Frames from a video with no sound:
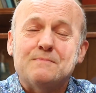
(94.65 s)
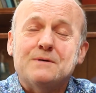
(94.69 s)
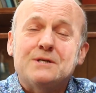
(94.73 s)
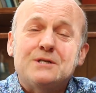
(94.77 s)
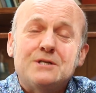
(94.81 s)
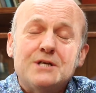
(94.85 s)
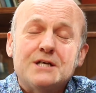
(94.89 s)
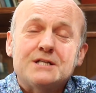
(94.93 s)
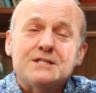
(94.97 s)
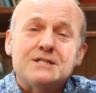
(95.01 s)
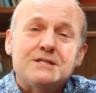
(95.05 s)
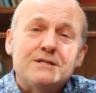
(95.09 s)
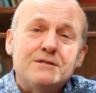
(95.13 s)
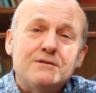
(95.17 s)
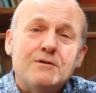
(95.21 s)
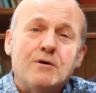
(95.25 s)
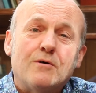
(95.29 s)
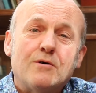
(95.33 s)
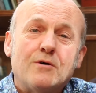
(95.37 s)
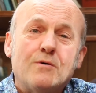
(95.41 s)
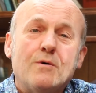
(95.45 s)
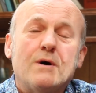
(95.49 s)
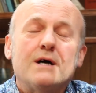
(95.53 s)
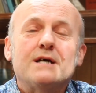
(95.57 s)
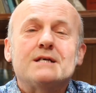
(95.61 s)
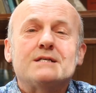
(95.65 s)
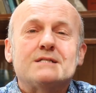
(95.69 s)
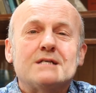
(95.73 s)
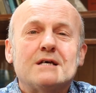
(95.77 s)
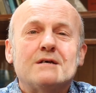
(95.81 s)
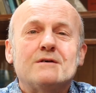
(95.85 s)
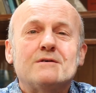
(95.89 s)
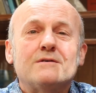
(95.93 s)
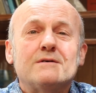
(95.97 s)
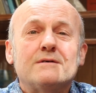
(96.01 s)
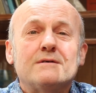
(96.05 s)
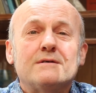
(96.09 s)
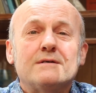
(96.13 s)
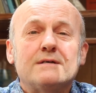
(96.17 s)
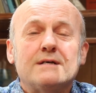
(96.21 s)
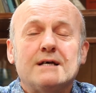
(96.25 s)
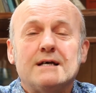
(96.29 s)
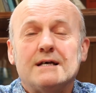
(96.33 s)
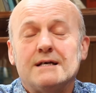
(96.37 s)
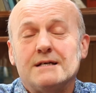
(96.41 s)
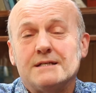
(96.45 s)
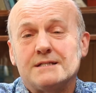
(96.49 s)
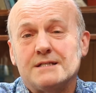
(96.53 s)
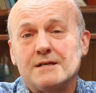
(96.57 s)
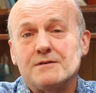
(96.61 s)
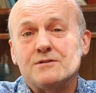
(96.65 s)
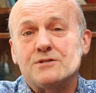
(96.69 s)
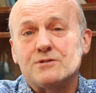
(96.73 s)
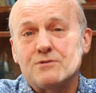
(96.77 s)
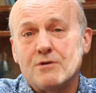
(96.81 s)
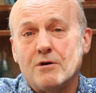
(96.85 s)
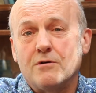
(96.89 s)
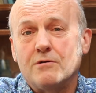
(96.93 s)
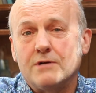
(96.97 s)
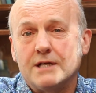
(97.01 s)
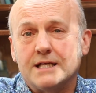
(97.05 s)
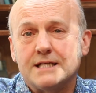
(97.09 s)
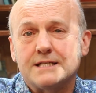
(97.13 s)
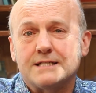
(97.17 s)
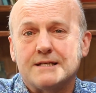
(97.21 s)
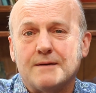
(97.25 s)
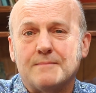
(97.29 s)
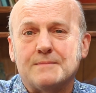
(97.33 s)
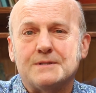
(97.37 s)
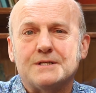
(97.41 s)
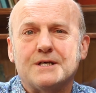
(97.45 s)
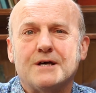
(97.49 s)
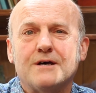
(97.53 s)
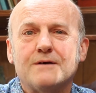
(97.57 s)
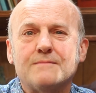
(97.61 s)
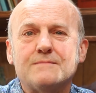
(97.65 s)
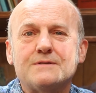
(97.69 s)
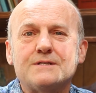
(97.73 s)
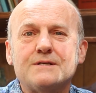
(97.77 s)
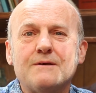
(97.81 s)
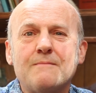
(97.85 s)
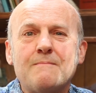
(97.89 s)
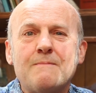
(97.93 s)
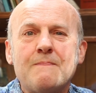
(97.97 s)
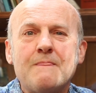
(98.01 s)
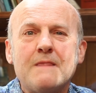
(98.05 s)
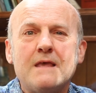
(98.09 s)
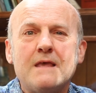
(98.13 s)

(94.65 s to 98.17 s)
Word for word: but just not quite so so strongly sometimes.